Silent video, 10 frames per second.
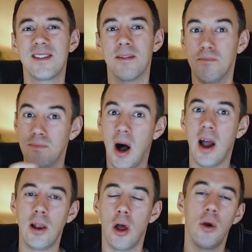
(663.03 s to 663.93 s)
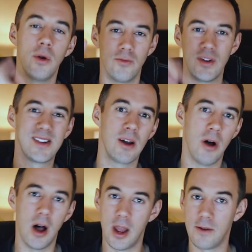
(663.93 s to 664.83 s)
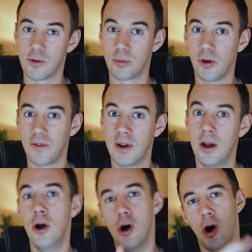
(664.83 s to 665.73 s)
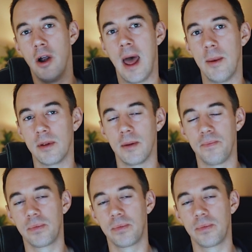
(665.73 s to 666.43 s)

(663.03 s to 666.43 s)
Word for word: to buy low and resell high for a profit on Amazon.